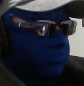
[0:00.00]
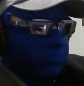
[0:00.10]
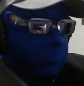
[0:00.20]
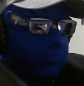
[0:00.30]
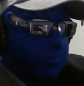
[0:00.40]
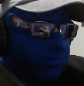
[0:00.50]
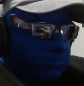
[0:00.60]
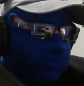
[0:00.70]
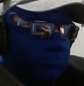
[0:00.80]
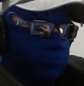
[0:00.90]
so
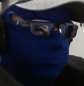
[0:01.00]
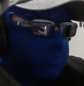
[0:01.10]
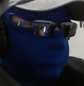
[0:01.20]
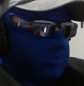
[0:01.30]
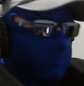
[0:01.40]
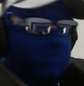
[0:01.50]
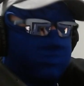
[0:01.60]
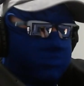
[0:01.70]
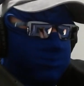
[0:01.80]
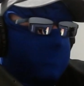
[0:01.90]
intriguing to me.
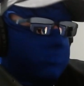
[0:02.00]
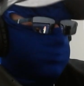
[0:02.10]
To me, it's